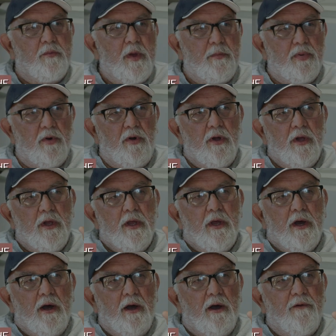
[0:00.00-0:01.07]
people
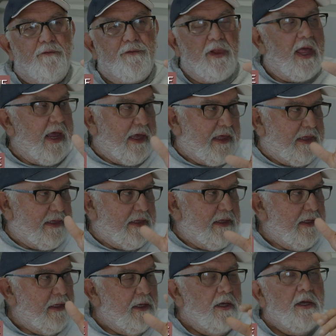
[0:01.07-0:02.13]
flakes.
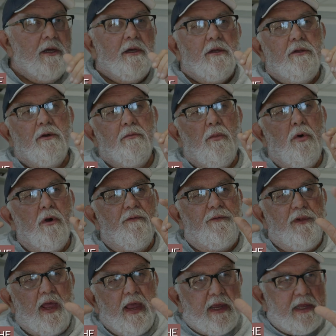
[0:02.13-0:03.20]
They're more
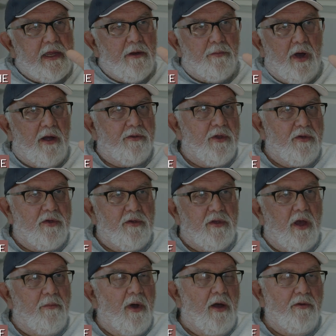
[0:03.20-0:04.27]
flaky about this,
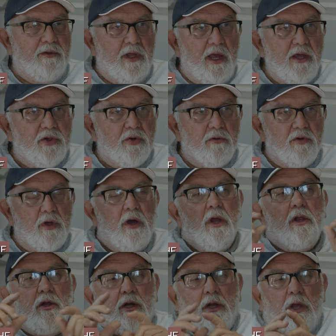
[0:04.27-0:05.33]
about nature and
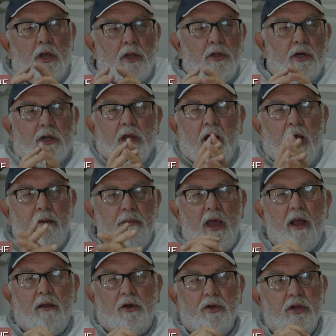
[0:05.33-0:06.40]
stuff. Look, I'm
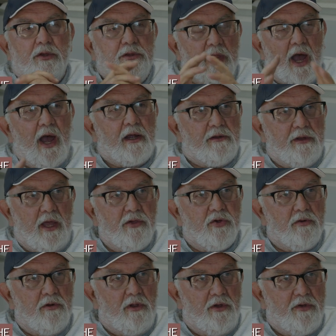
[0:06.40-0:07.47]
not going to knock
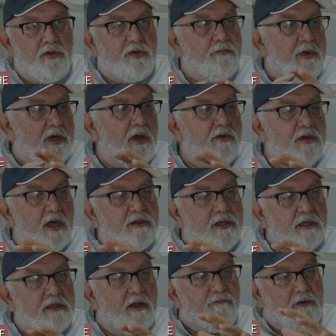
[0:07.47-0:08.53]
naturalists because I
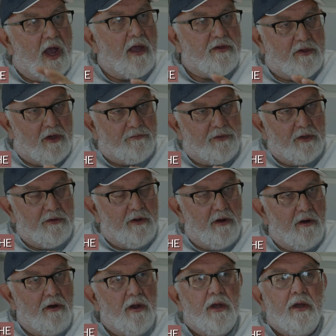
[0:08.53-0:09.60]
think they've got something
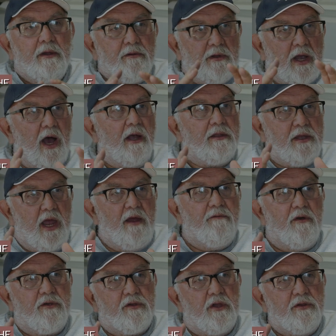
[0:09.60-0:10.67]
there. God gave
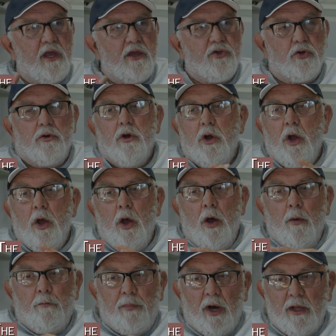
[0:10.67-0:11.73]
us the nature,
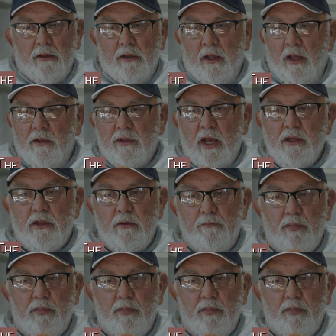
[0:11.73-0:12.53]
but they